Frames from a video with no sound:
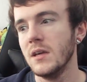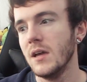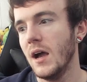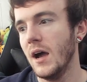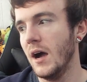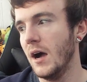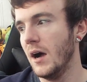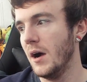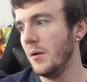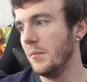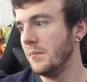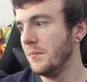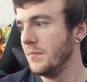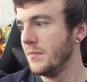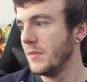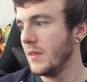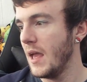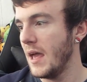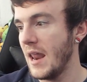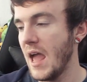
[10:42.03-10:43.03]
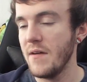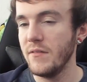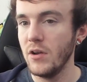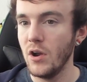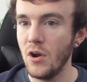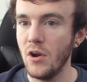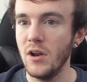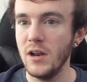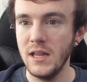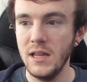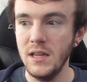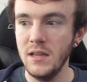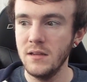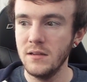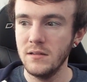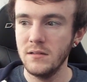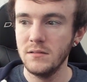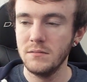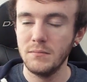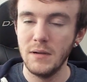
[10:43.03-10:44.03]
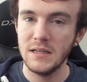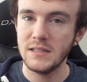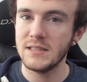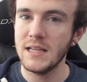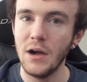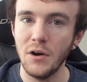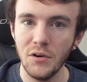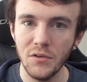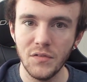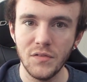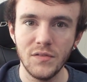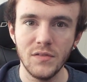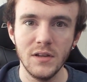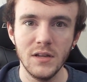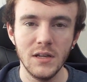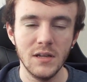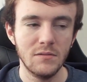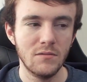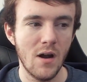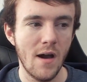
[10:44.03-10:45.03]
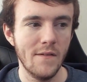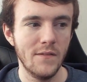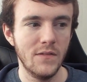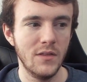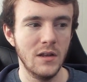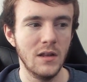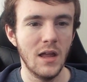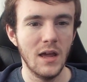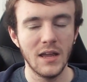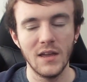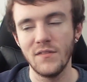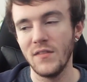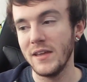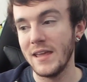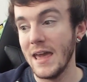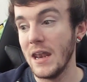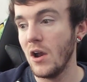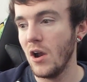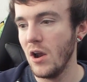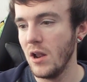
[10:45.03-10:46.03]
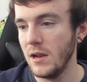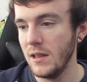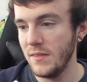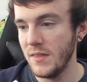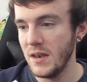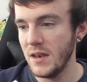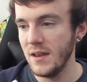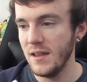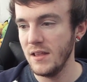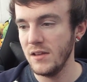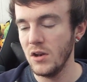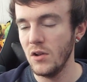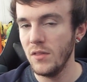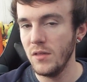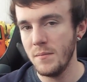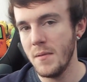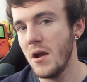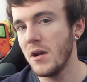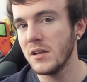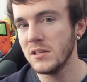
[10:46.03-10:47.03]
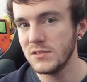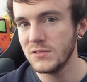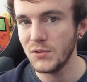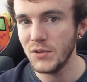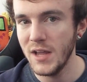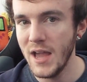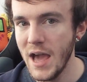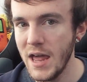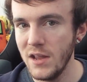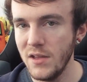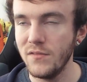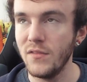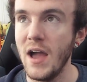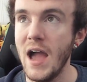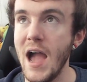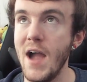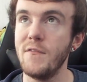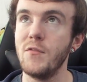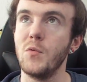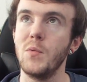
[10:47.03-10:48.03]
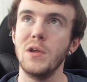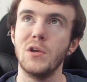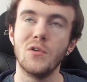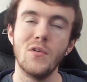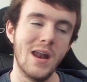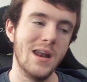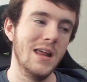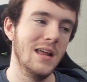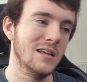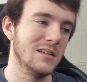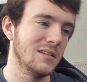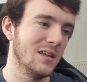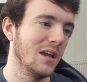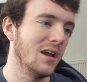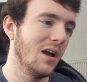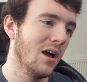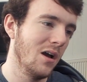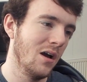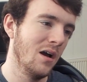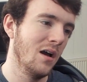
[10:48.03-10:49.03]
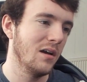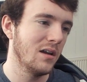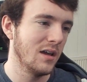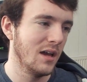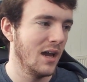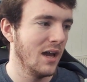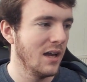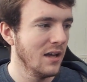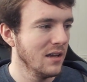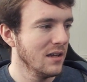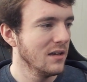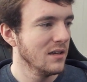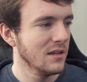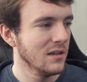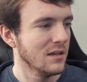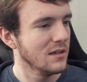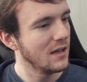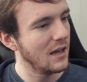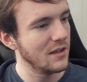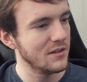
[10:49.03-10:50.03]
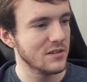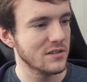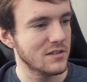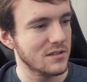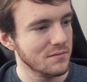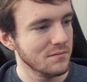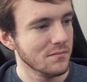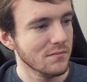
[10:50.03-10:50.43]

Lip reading: and have it early myself, rather than like, if I get it early, then, you know, the Americans have already had it for half a week already. And it's like, oh, okay. That just